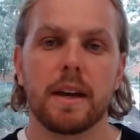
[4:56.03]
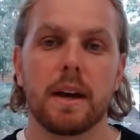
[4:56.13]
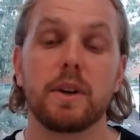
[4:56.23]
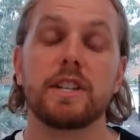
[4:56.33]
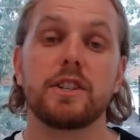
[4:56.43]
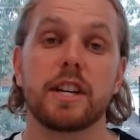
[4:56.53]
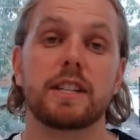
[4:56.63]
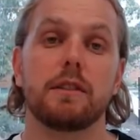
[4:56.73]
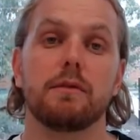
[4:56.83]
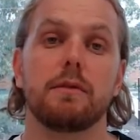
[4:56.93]
And we
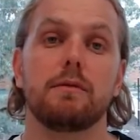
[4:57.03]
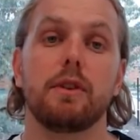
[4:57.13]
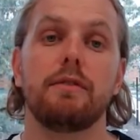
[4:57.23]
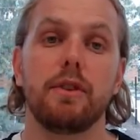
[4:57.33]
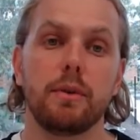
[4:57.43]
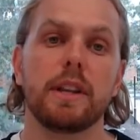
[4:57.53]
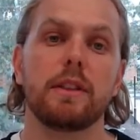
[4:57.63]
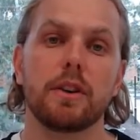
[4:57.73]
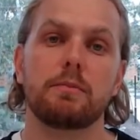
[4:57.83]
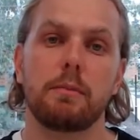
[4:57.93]
suggest that reviewing
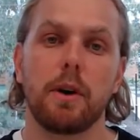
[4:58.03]
those